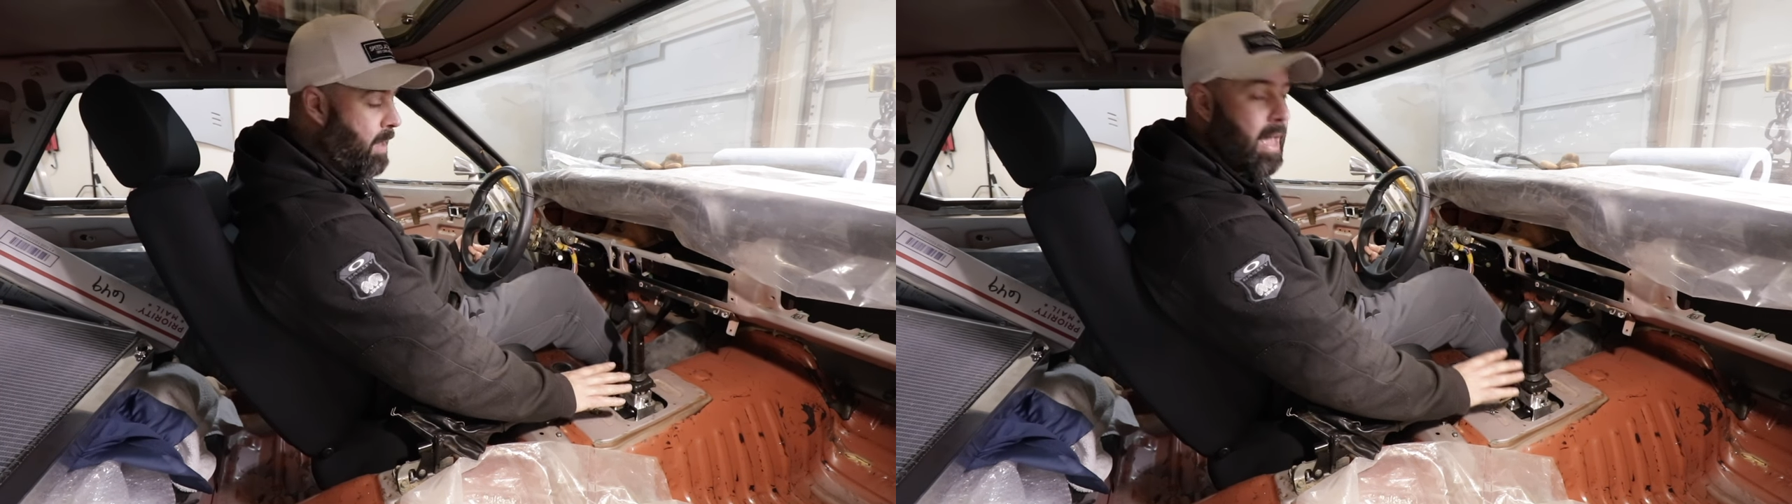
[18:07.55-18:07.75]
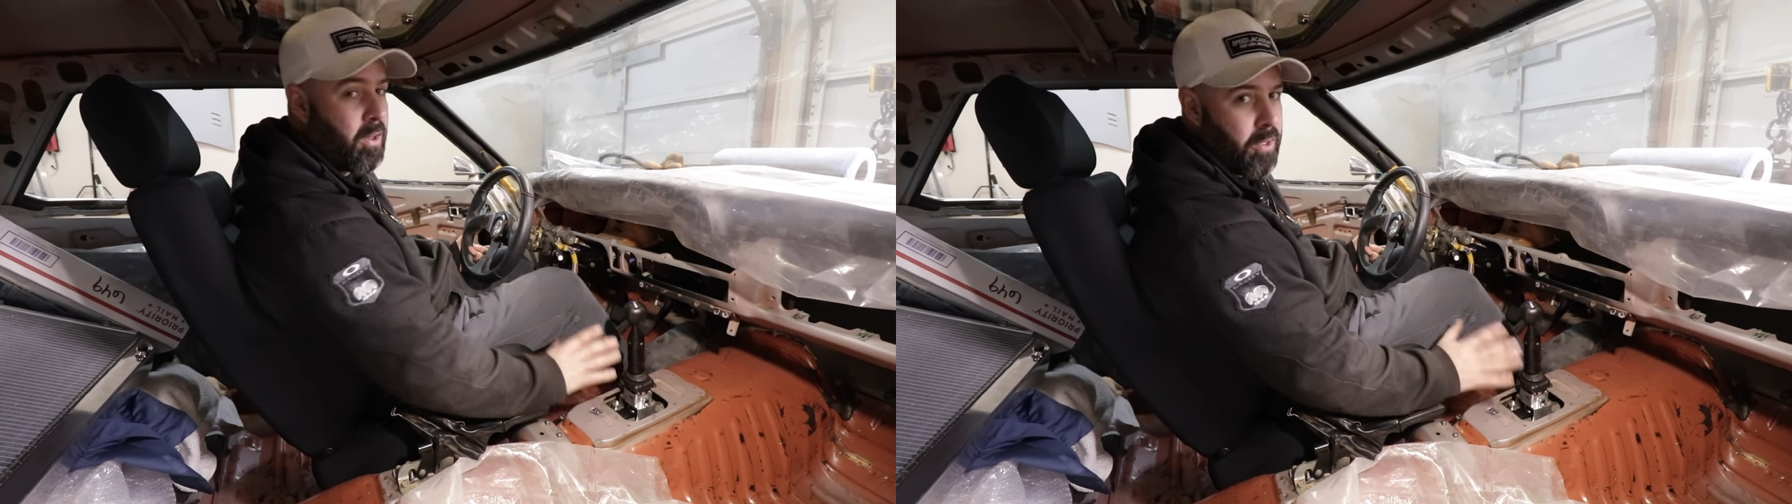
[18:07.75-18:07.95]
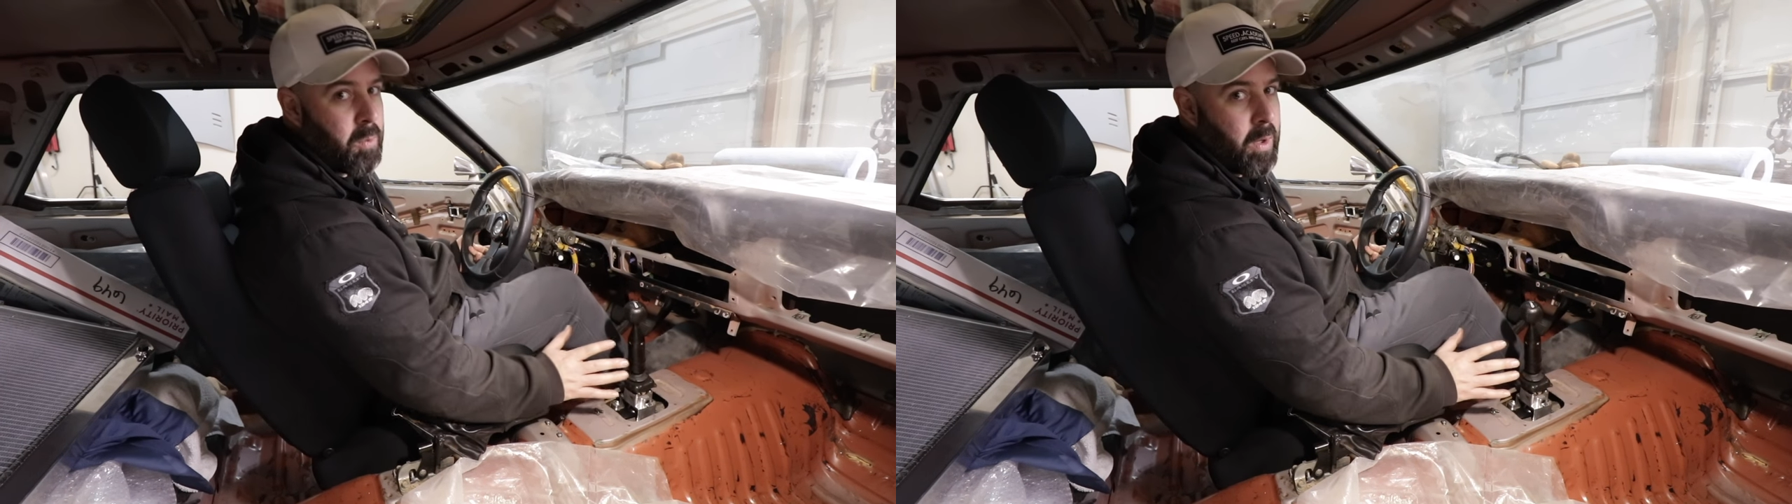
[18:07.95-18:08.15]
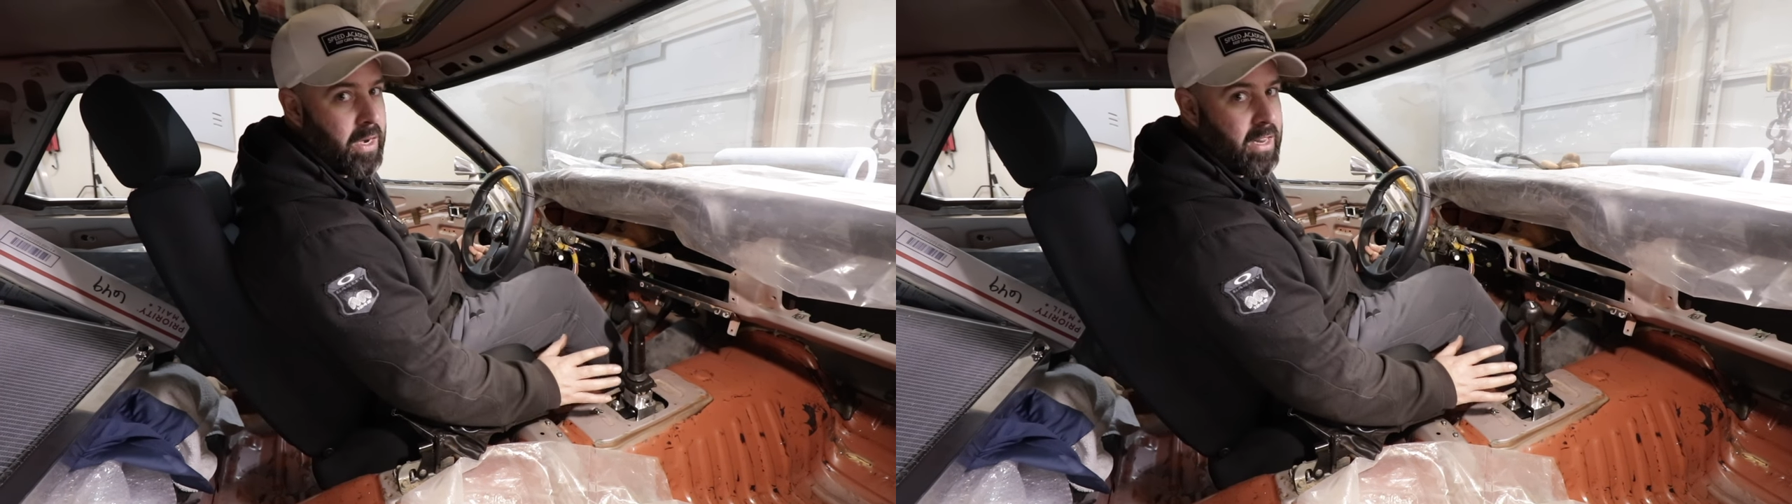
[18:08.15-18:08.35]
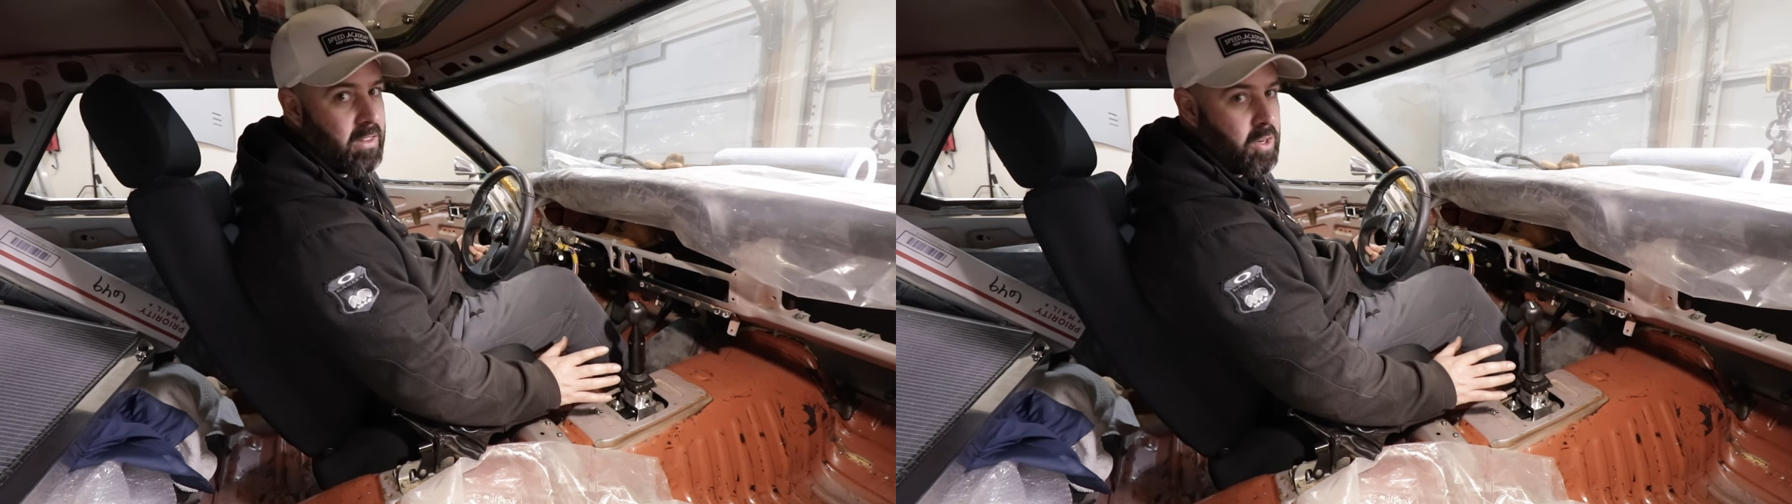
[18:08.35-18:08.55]
I don't think we're
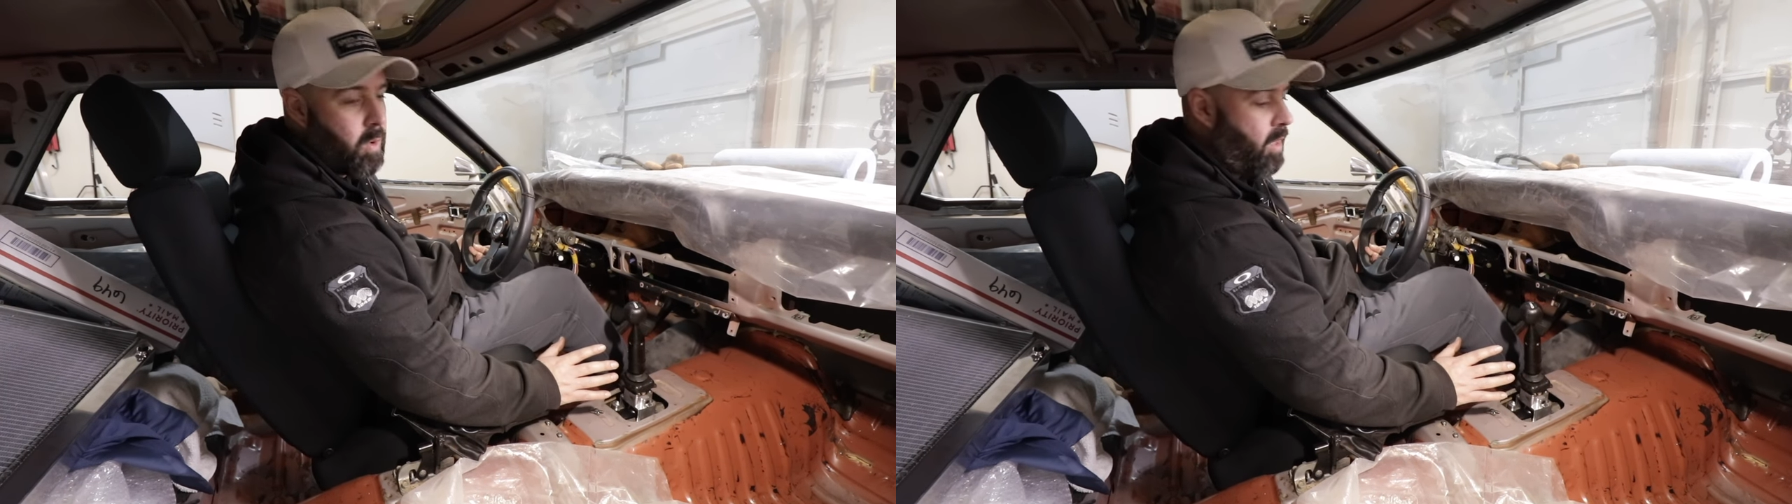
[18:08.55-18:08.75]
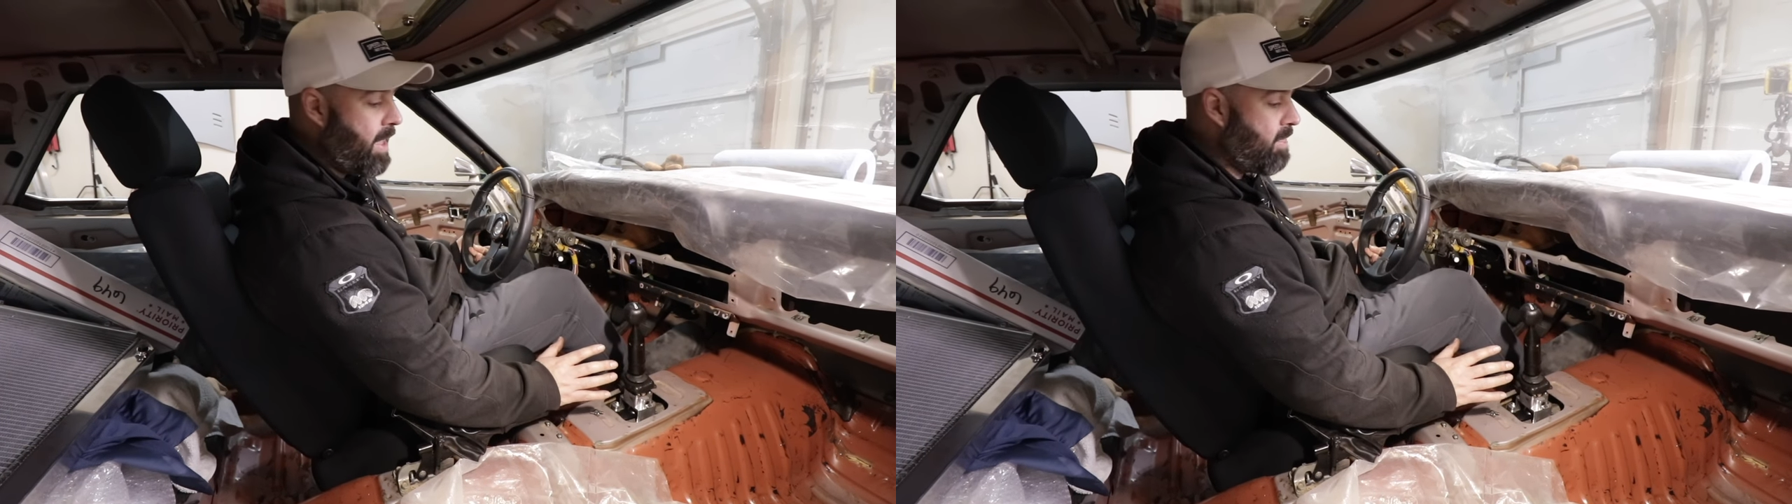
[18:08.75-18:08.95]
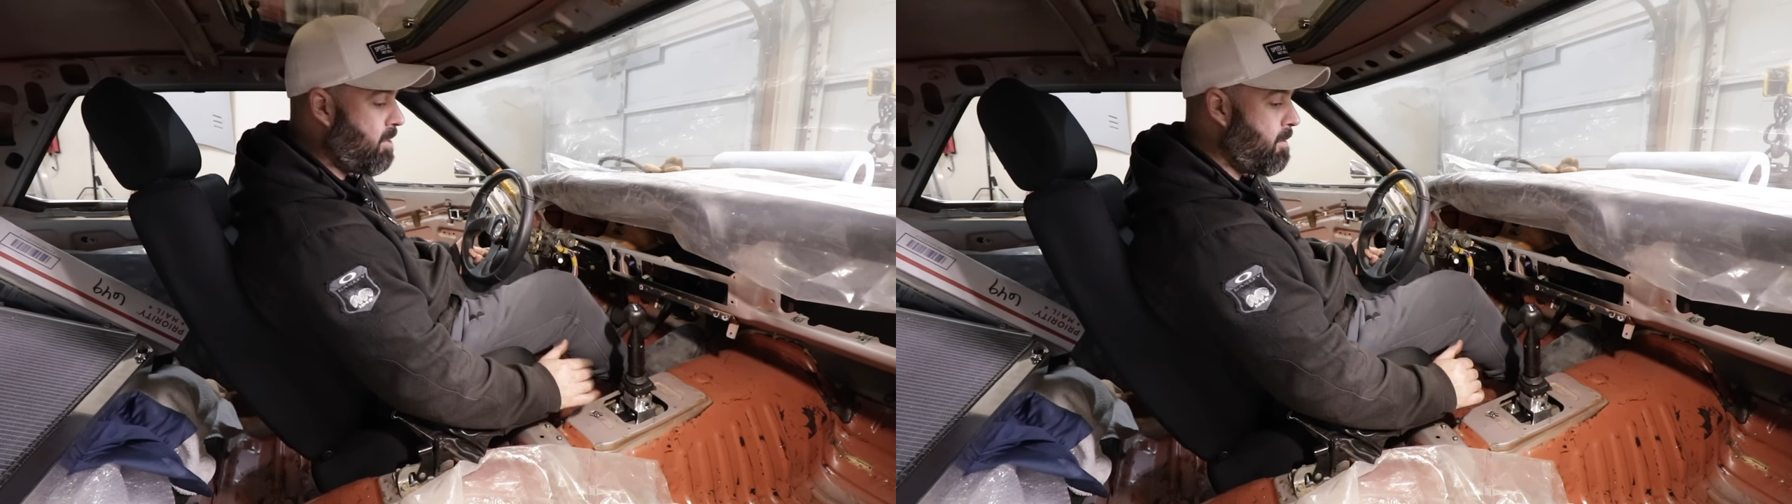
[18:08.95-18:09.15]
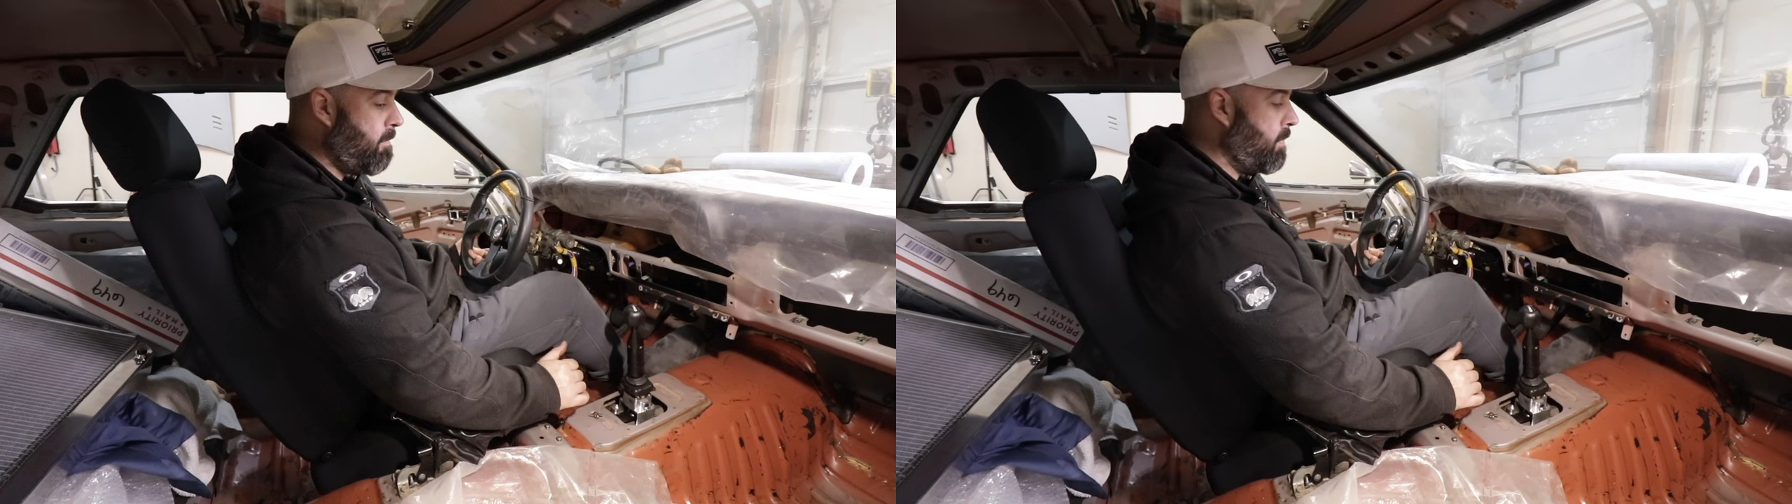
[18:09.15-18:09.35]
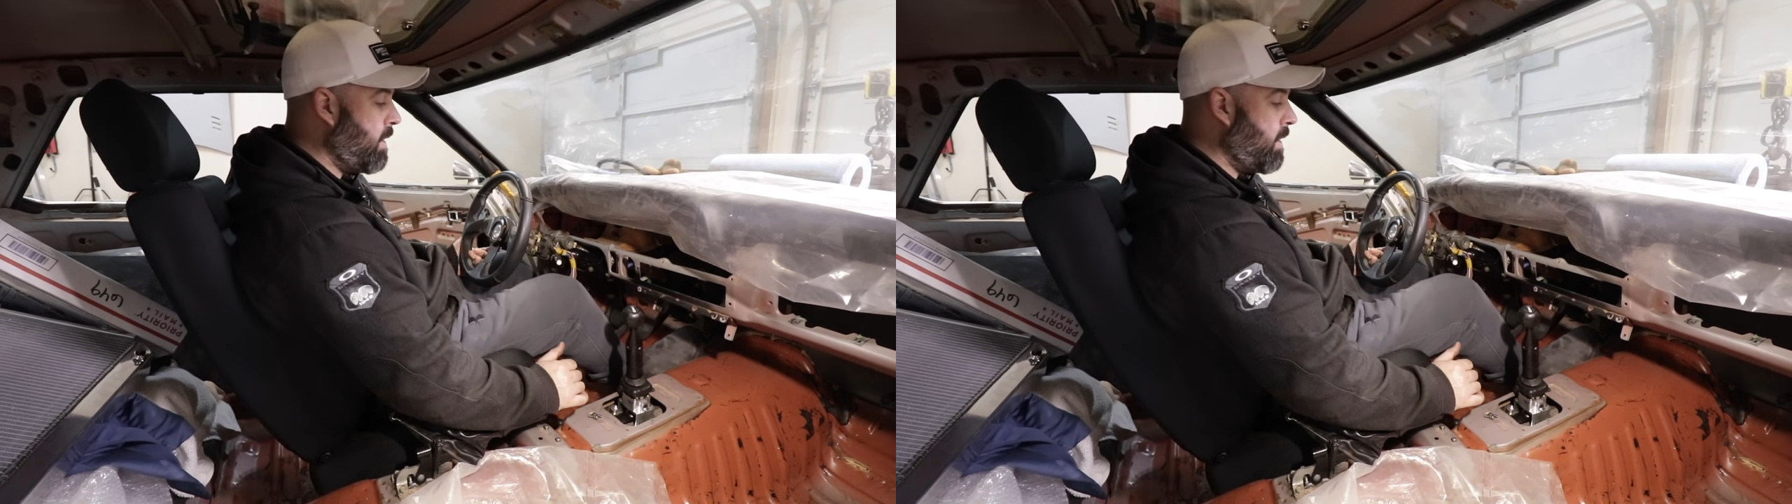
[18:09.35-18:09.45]
gonna need to do all that though.